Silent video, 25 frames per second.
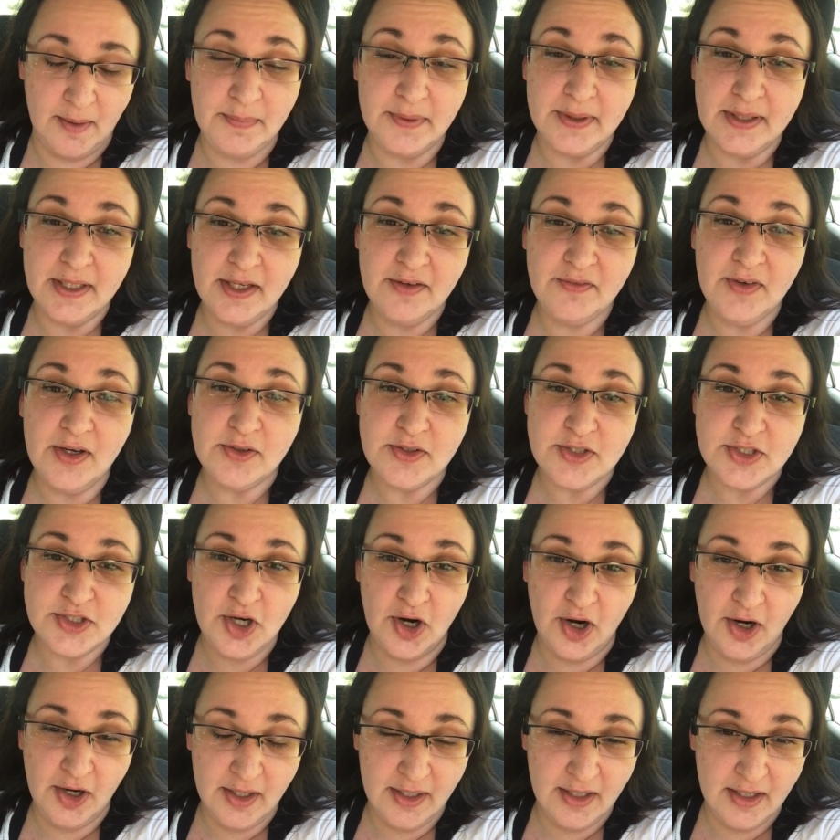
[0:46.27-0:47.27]
I believe I was
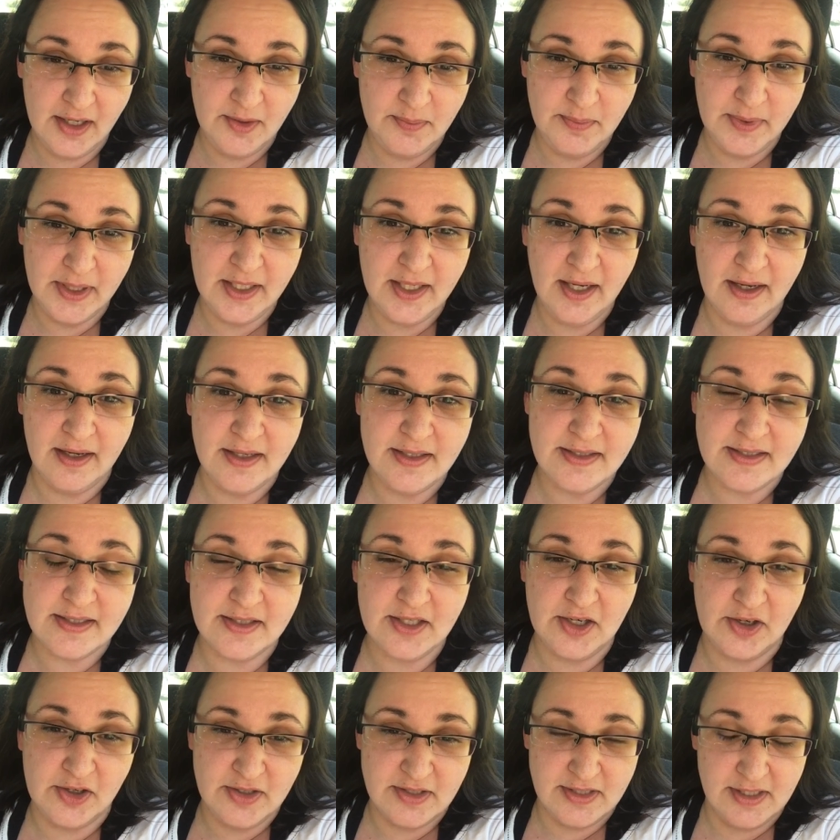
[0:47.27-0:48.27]
targeted because
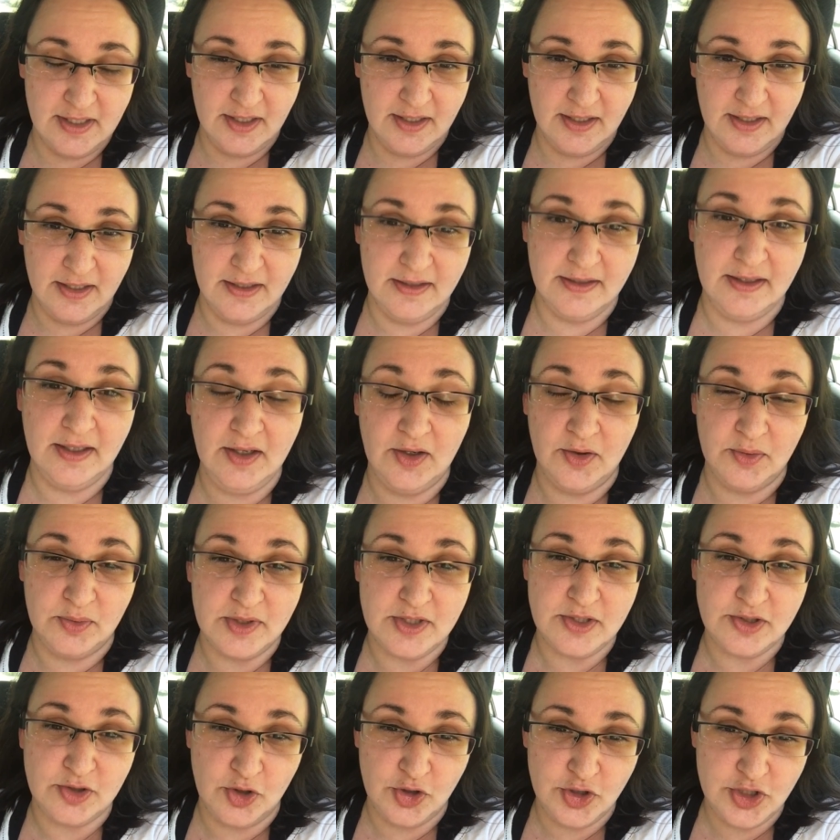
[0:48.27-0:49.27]
there's a
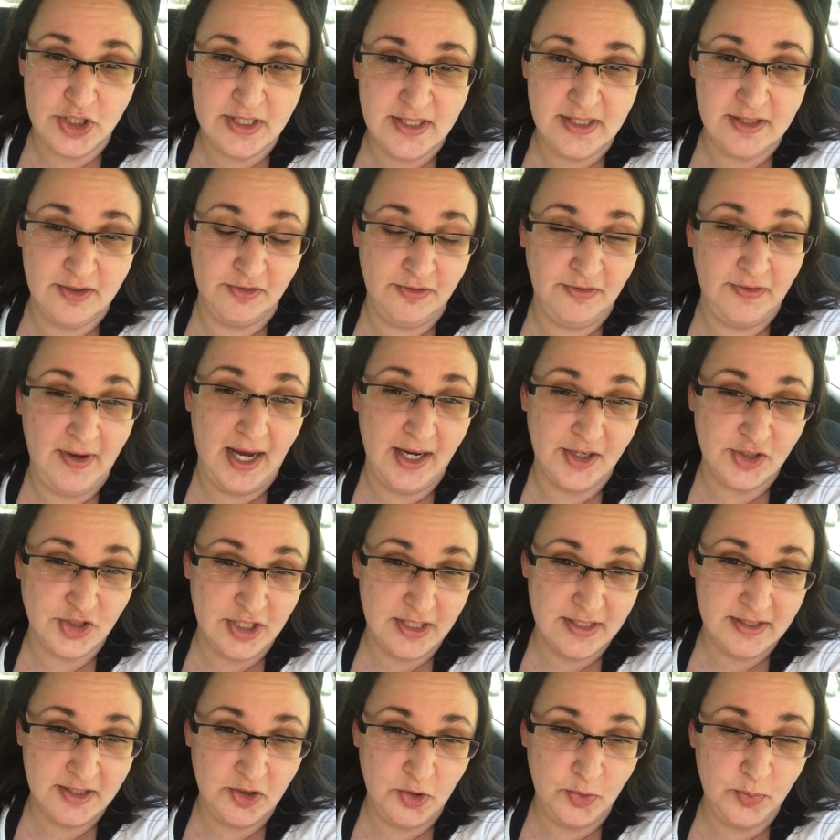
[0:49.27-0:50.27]
resurgence of
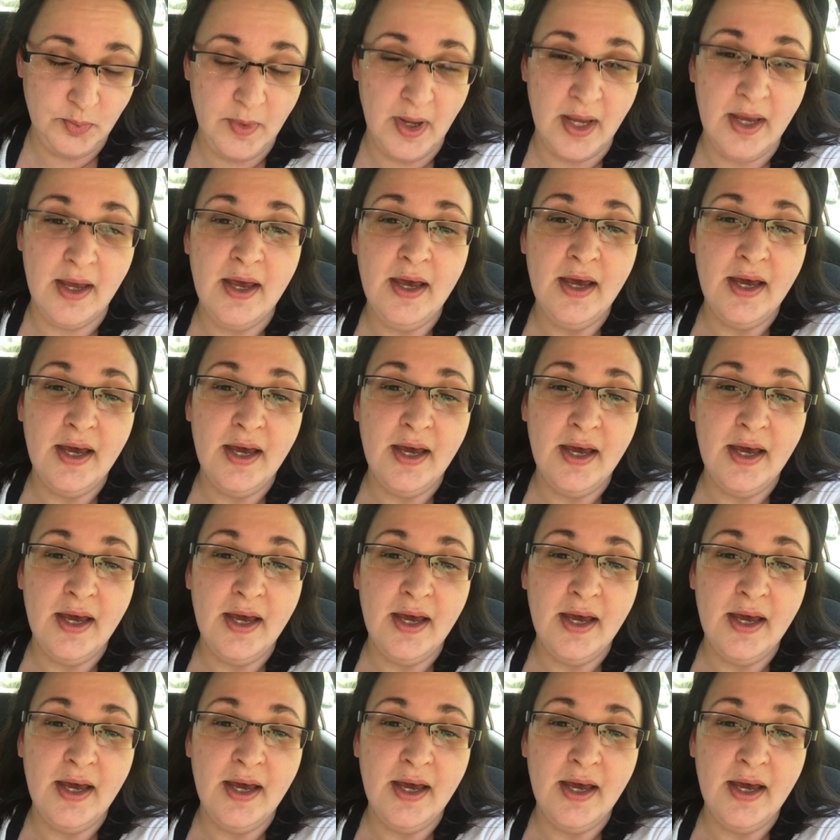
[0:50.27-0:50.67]
fascism,